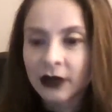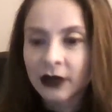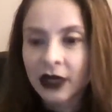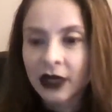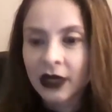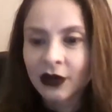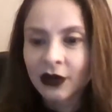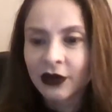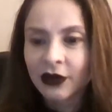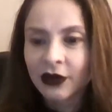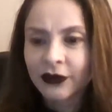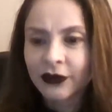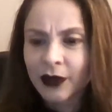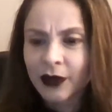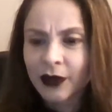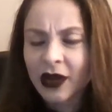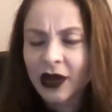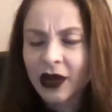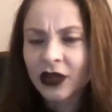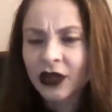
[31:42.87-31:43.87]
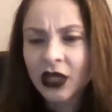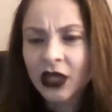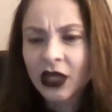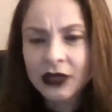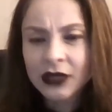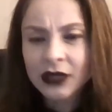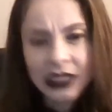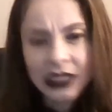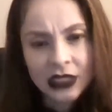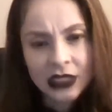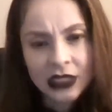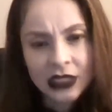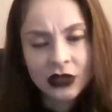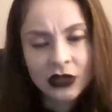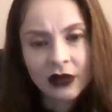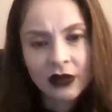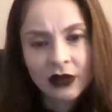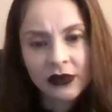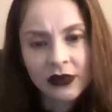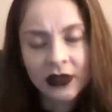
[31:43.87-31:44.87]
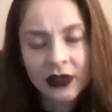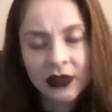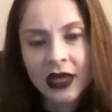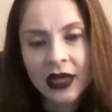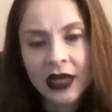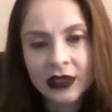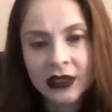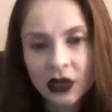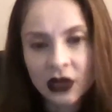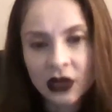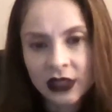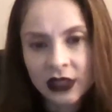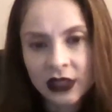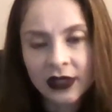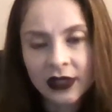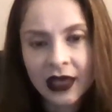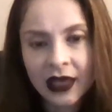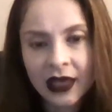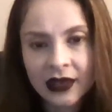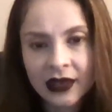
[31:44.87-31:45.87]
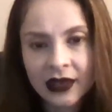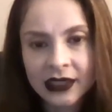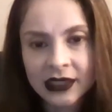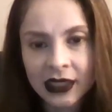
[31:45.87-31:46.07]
I don't know if, but aren't they using a script for the next Guardians of the Galaxy